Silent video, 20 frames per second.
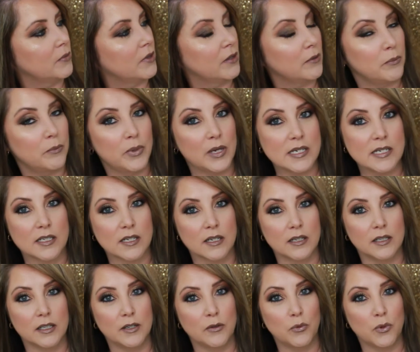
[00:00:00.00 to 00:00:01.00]
the
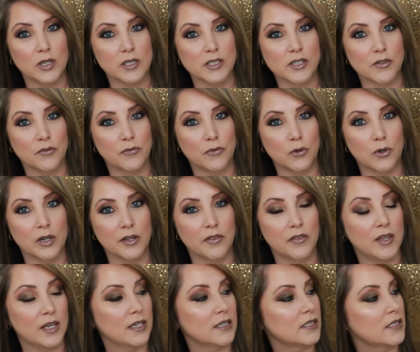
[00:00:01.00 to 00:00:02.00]
basically what Sephora
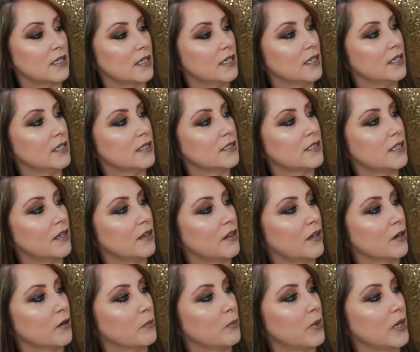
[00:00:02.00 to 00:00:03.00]
thinks is
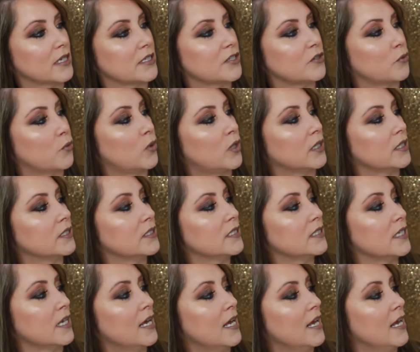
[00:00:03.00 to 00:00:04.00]
their best
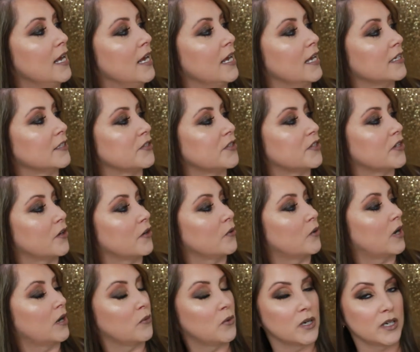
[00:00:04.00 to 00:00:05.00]
ones. And so
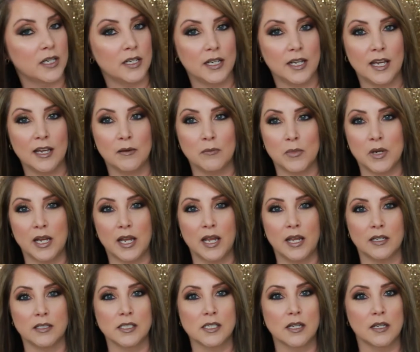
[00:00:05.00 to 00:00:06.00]
I wanted to get my
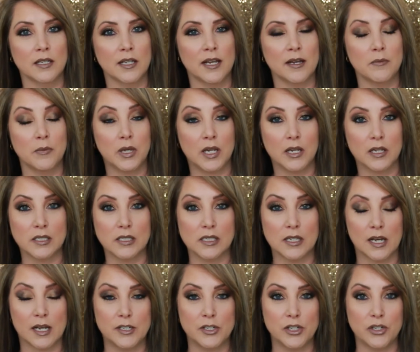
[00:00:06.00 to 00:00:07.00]
hands on that because
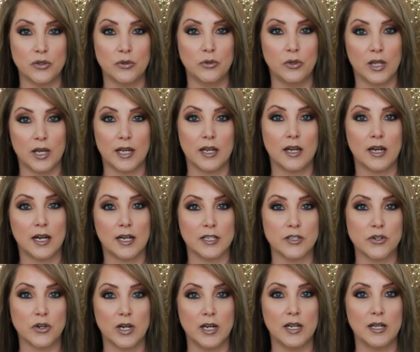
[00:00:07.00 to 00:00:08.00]
I do like
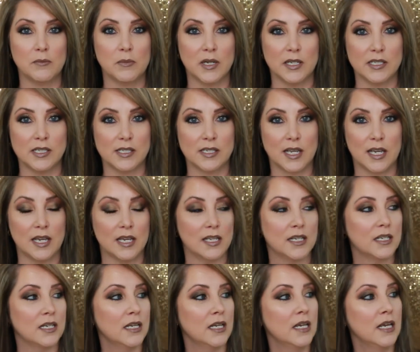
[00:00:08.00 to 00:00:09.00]
hydrating my
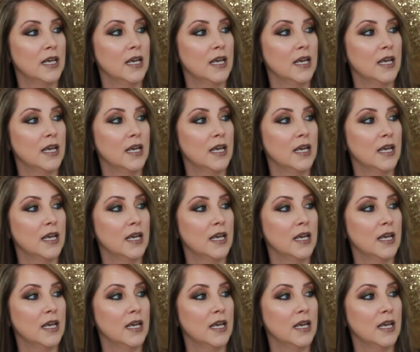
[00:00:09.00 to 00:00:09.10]
skin